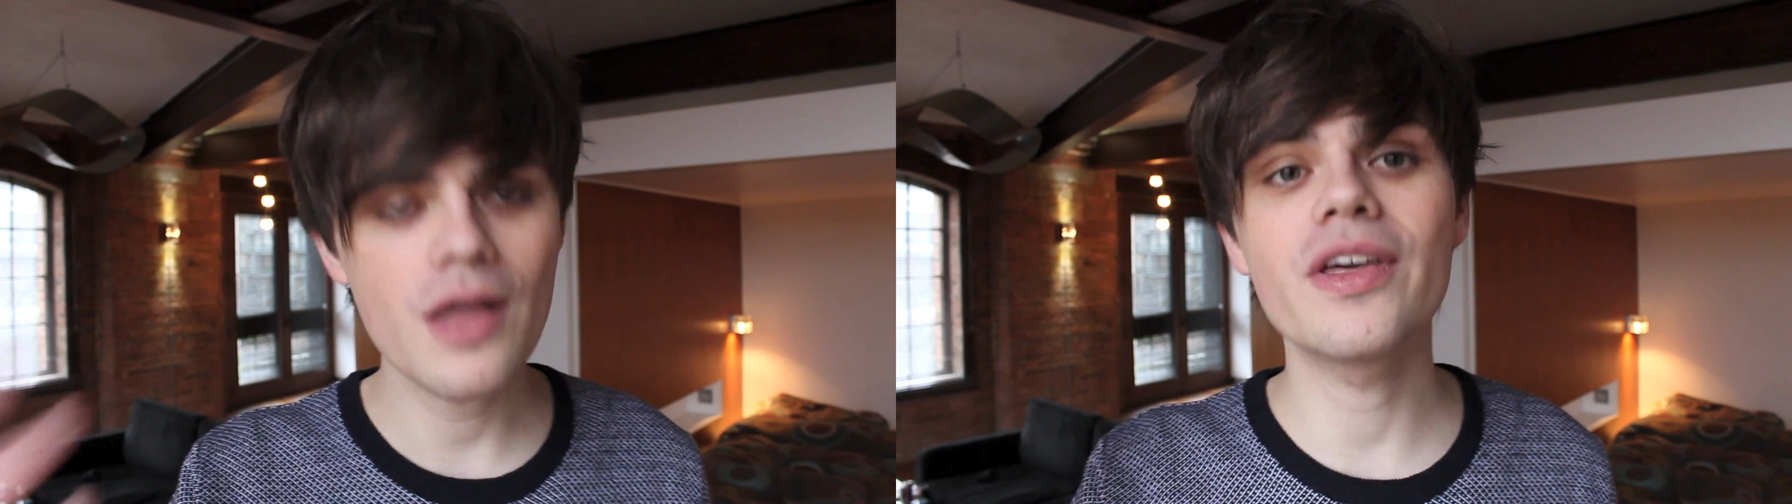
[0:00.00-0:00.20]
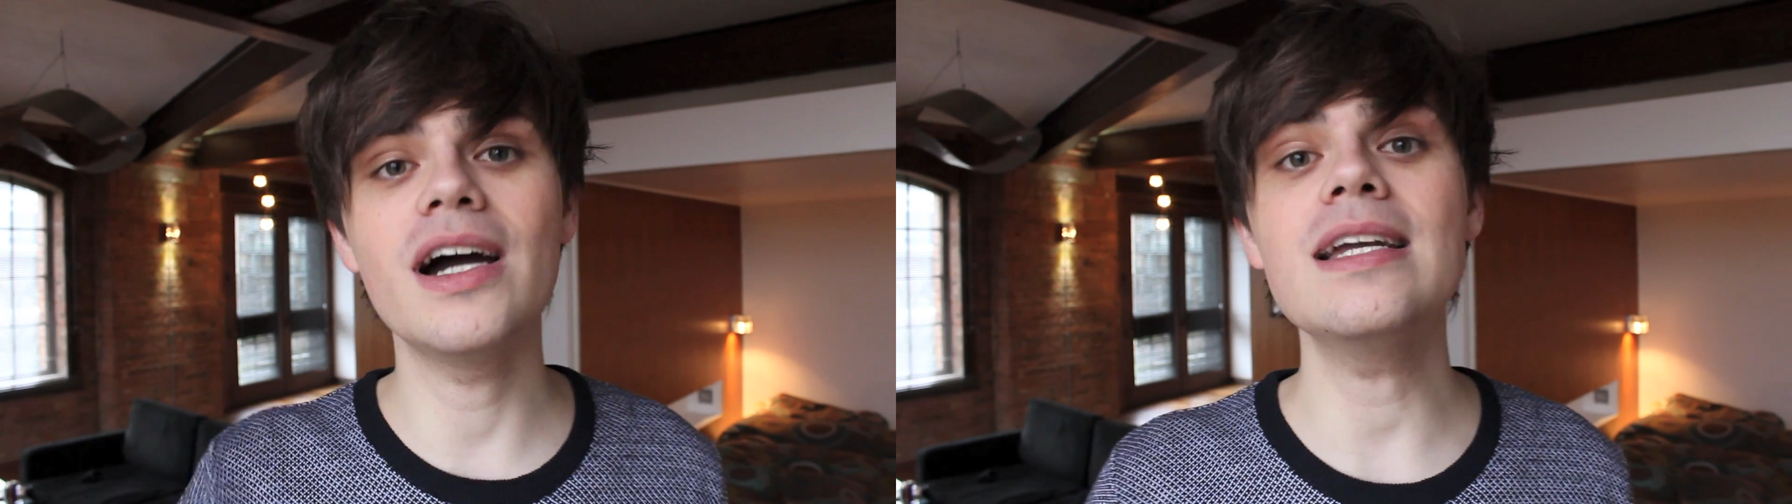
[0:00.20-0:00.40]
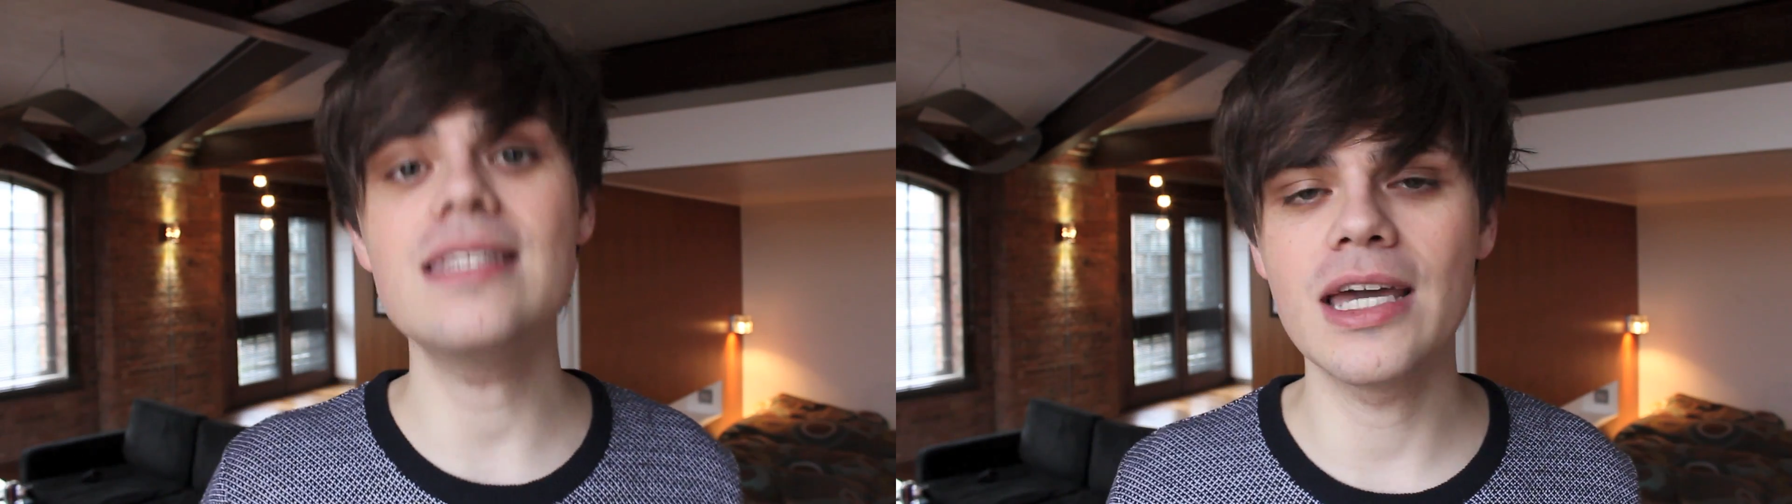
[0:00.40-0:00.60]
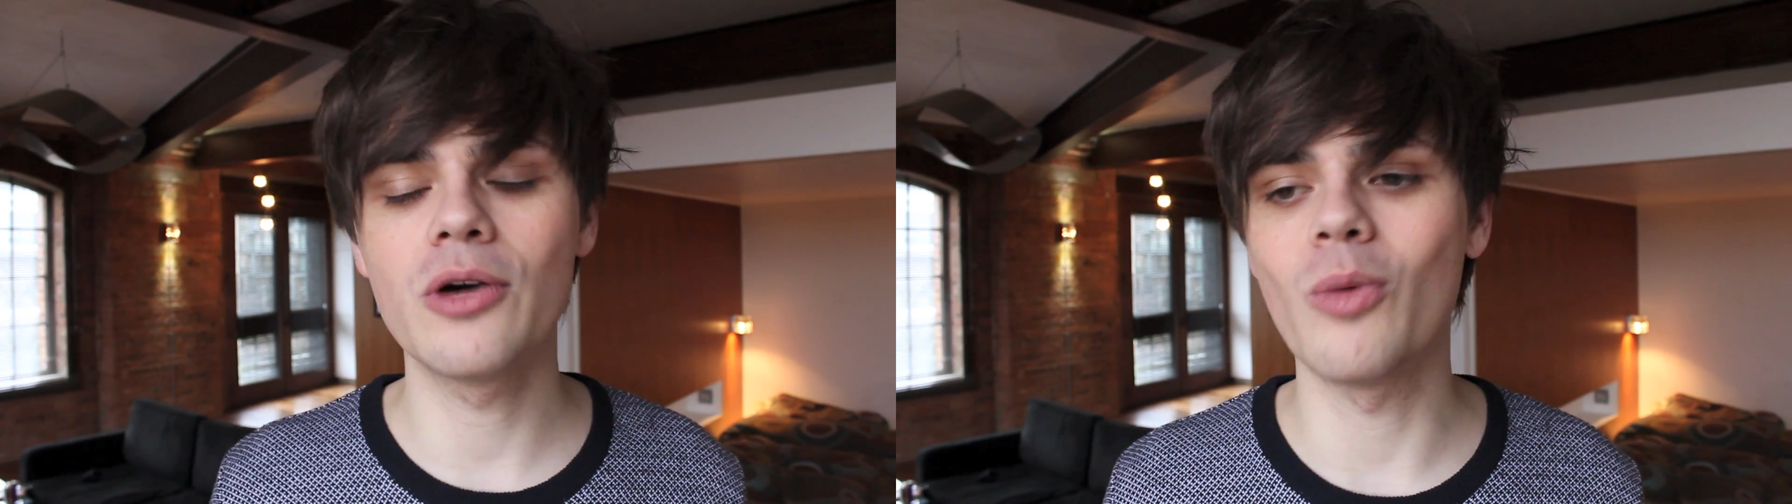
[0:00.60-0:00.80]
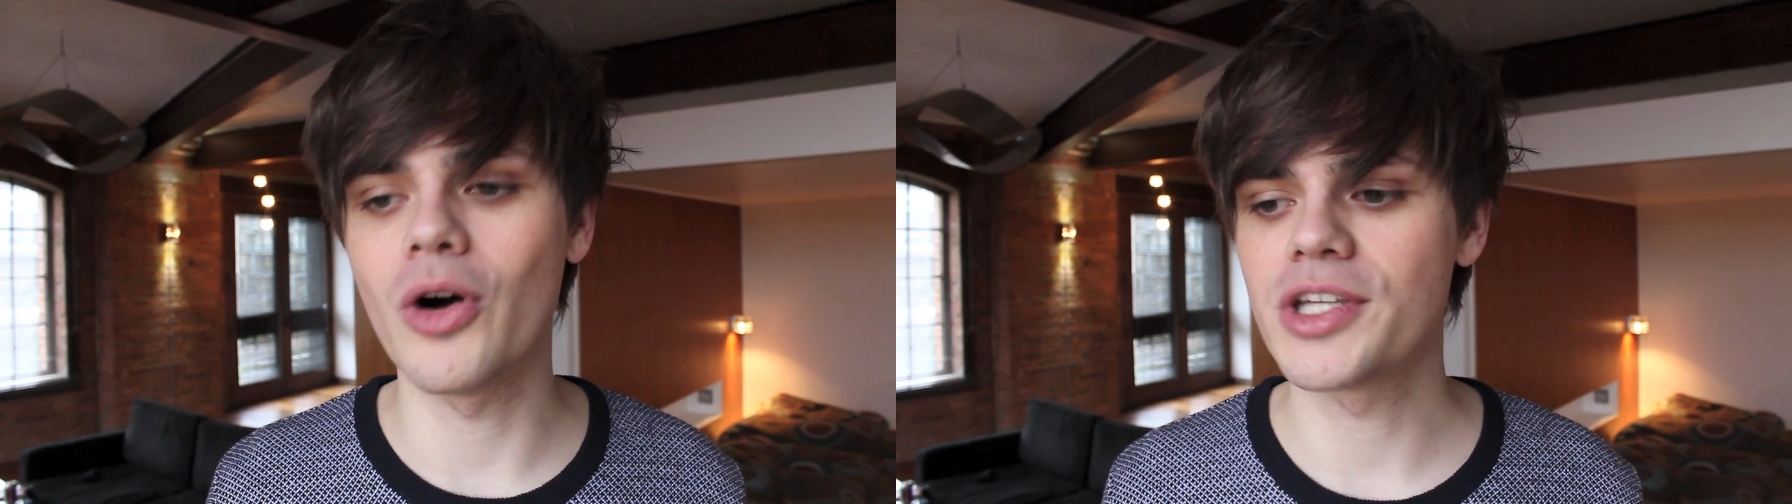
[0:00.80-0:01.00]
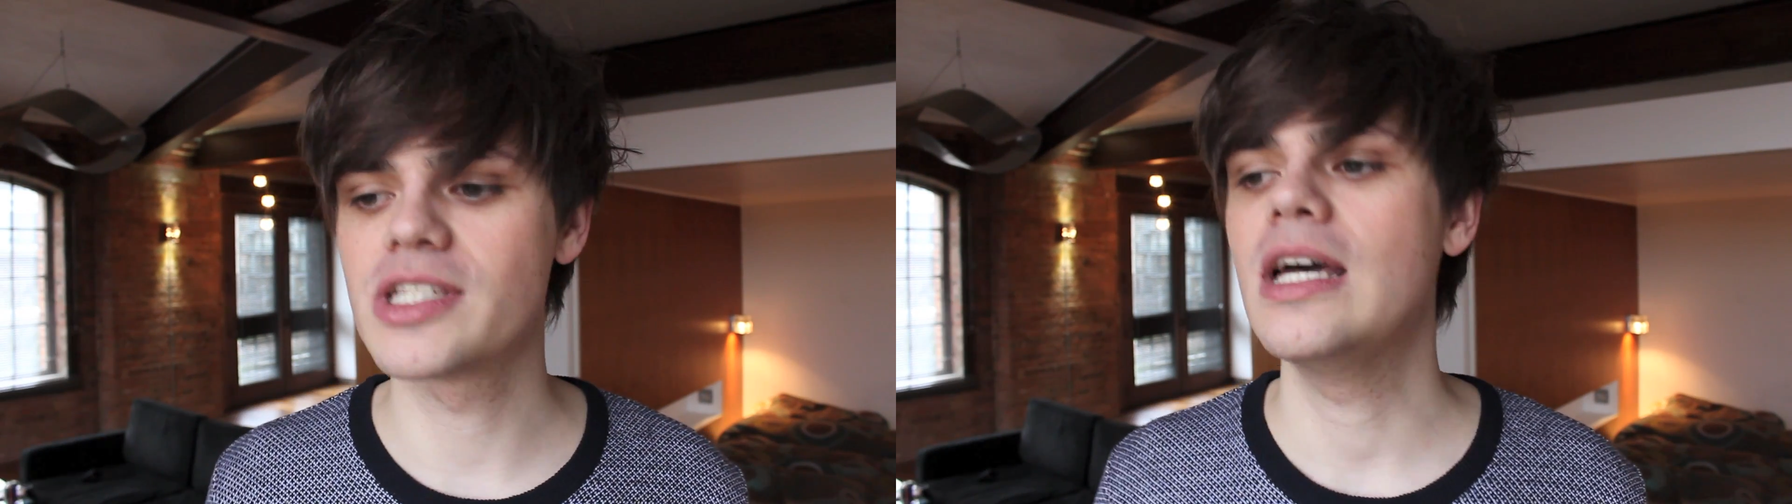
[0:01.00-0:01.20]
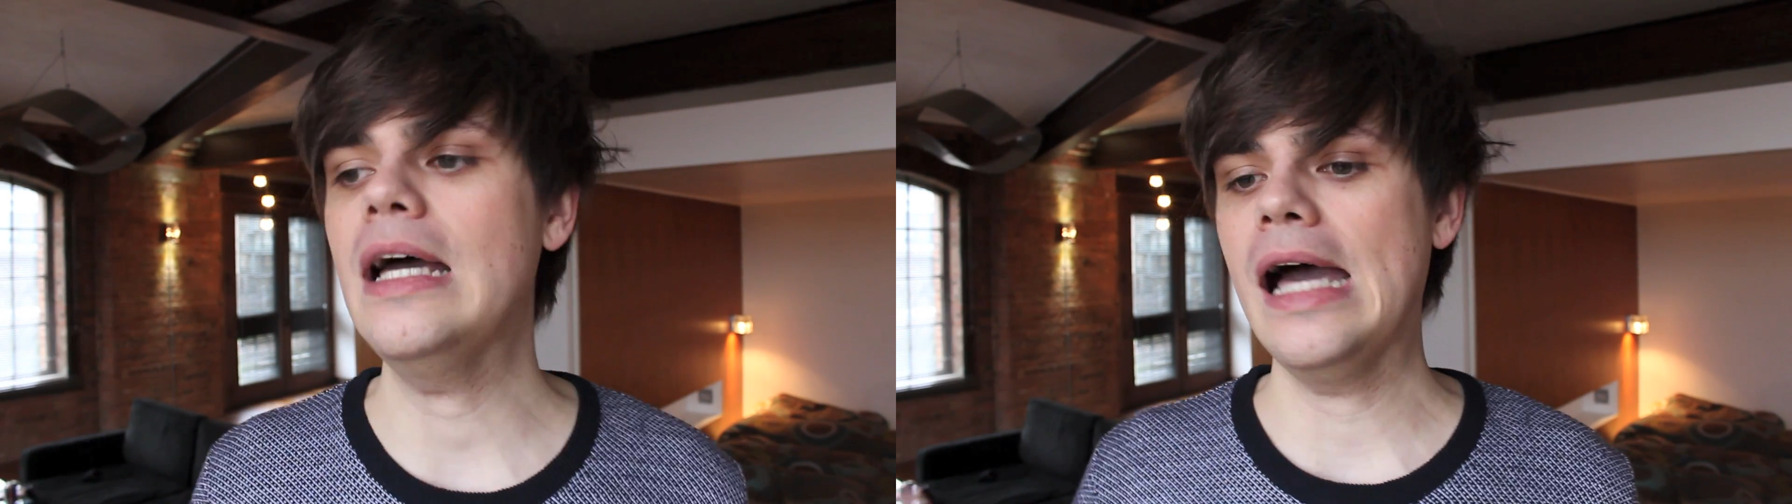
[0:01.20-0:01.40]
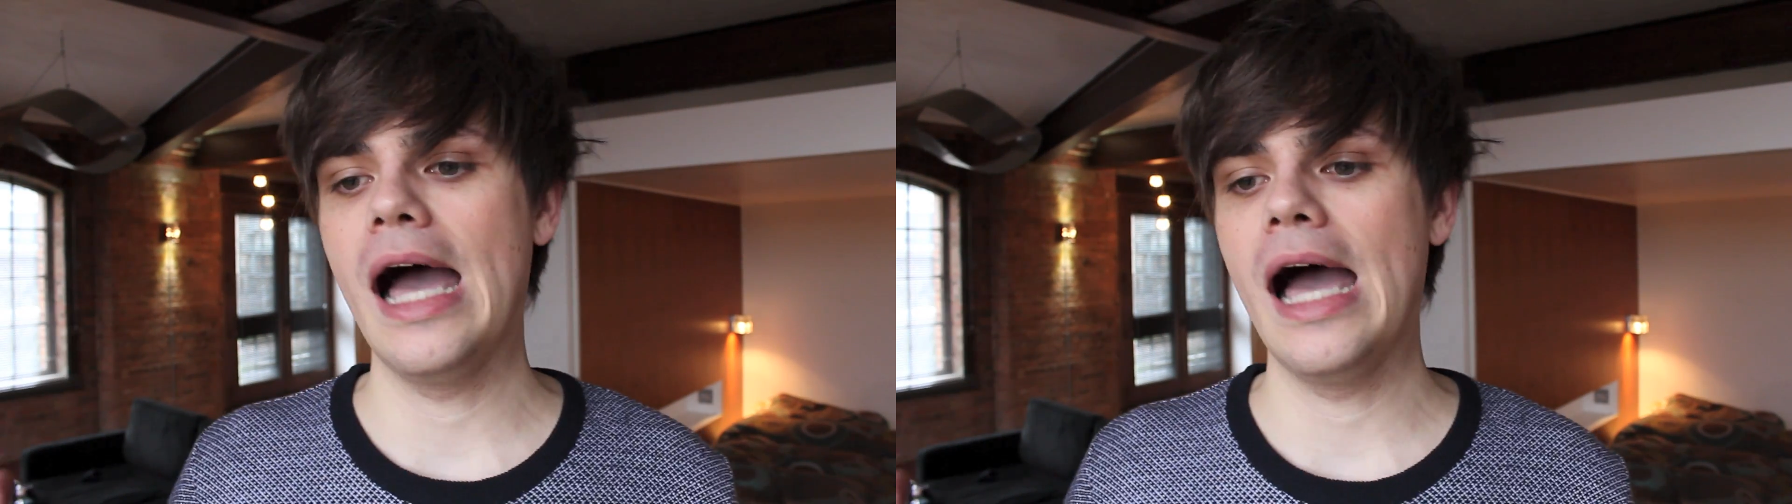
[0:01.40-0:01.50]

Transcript: The idea was,